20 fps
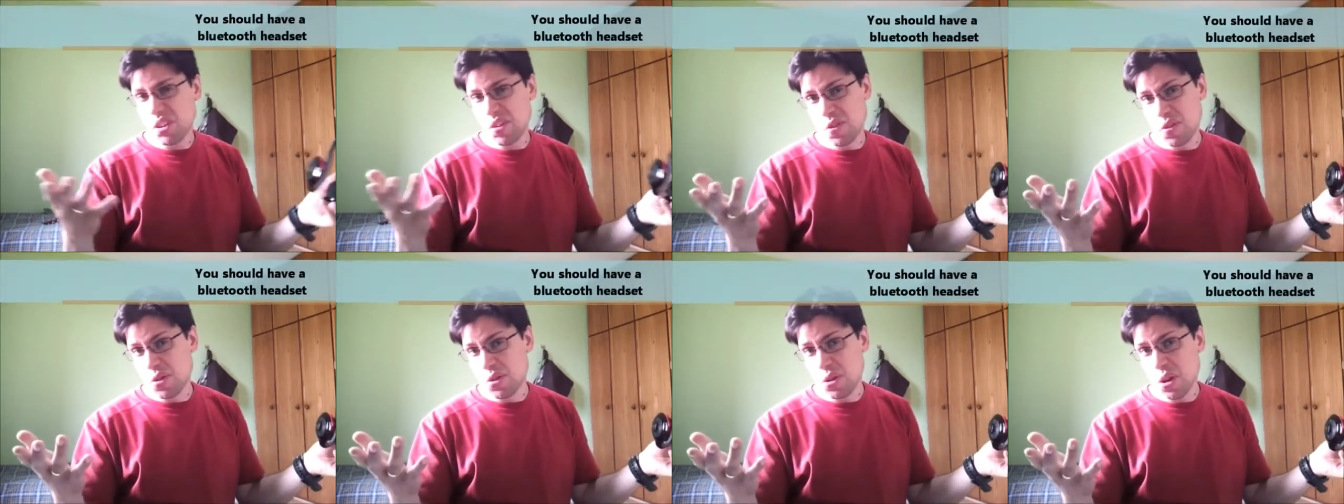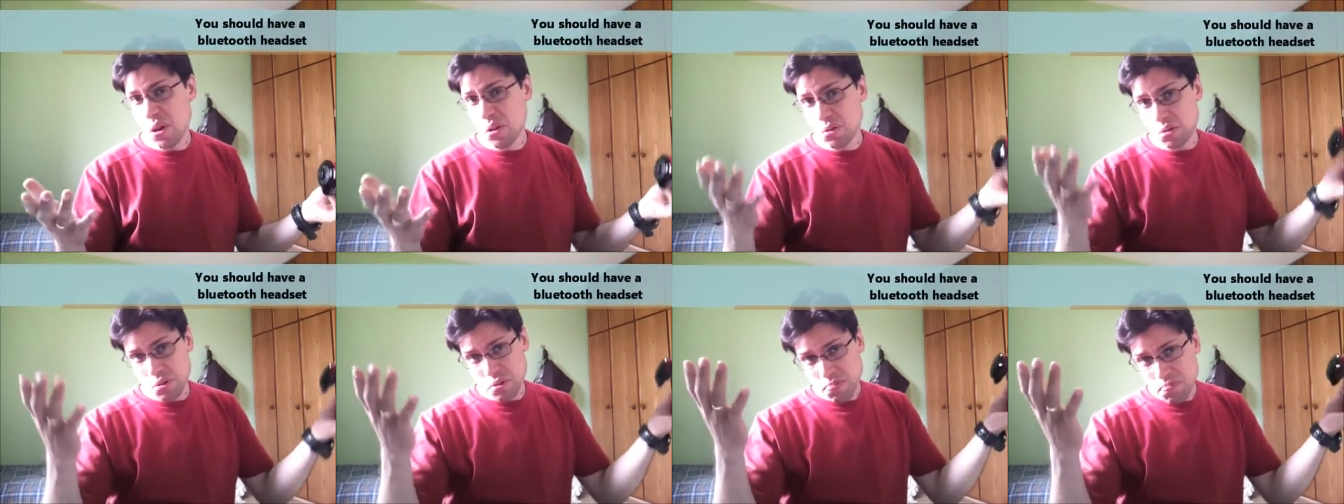If you
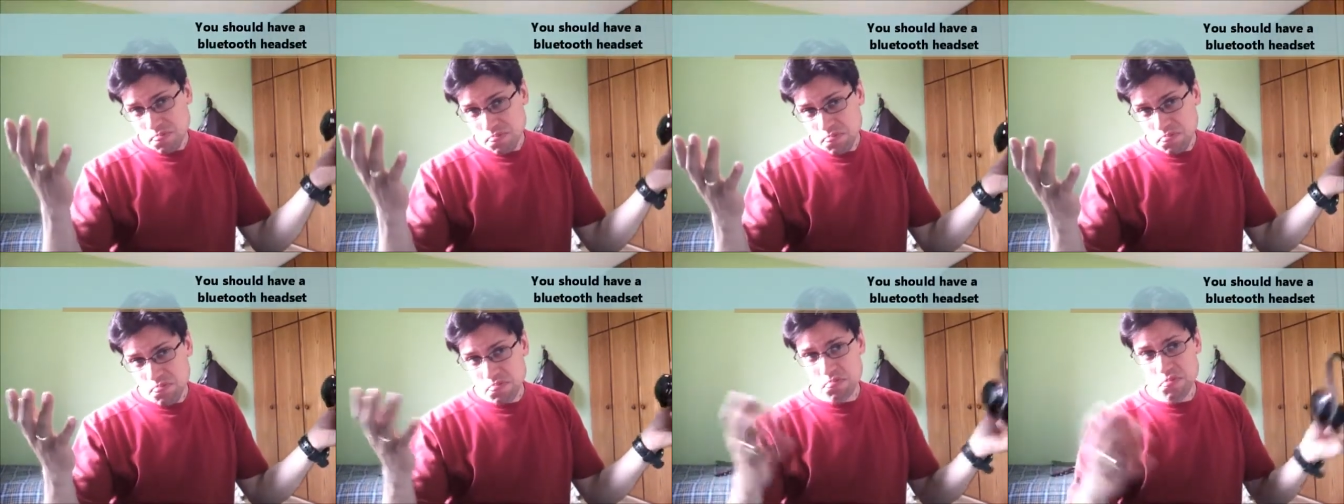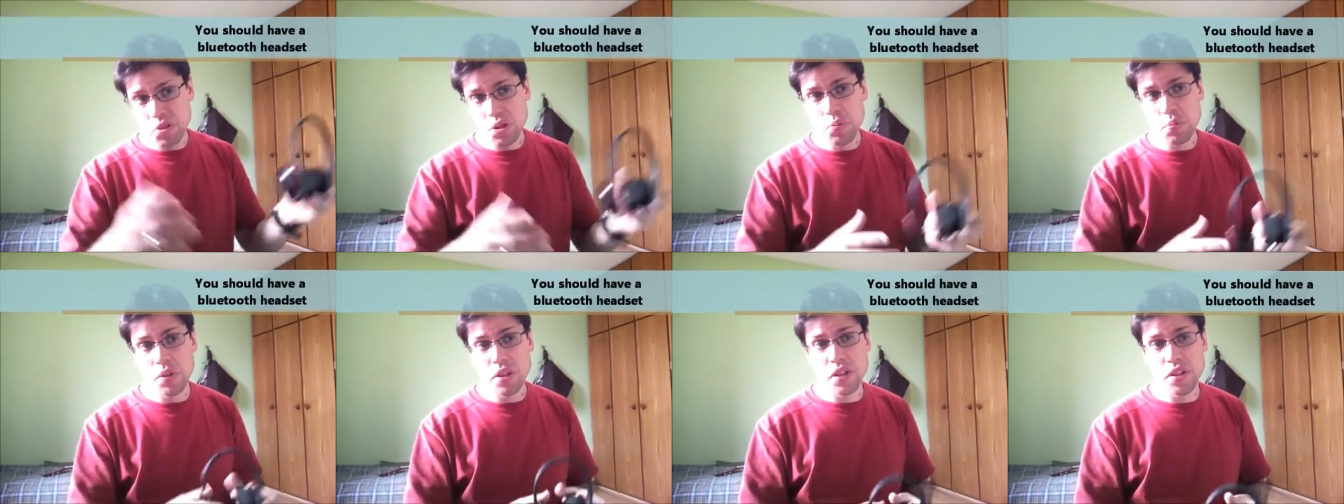don't,
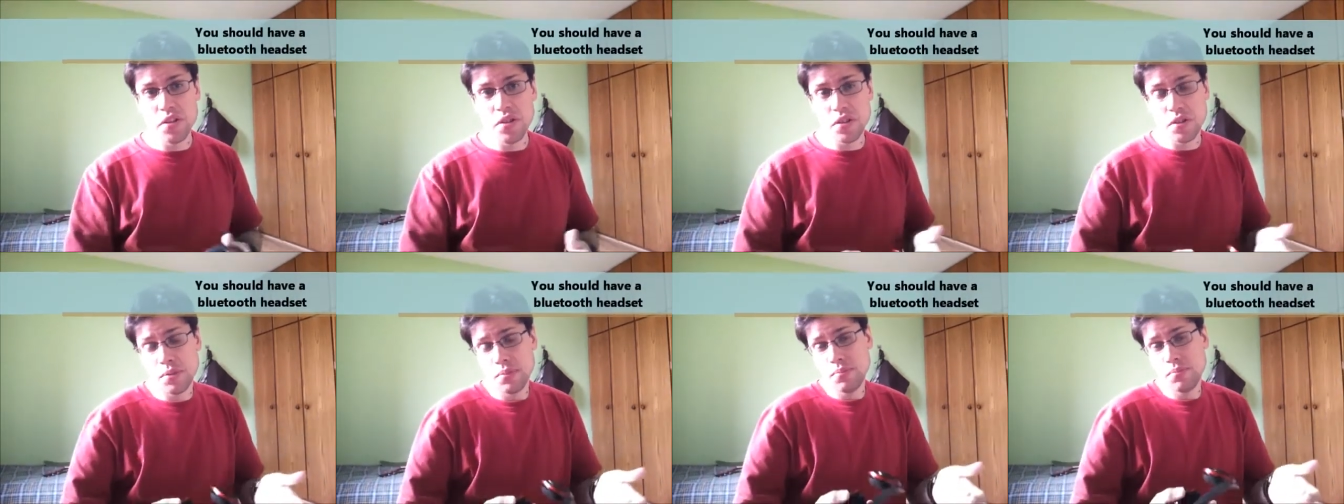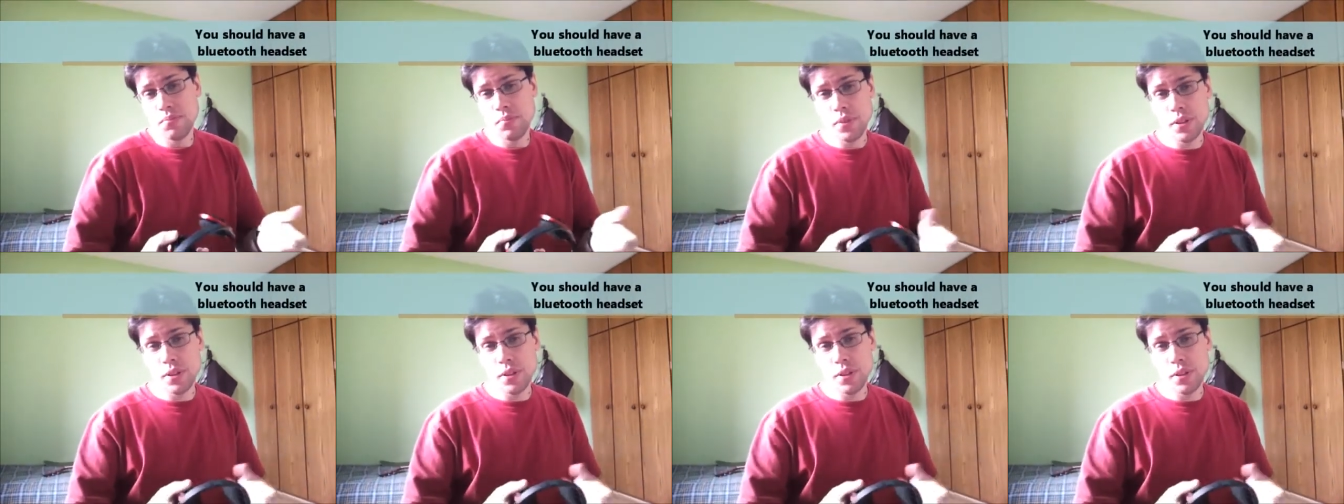no big deal.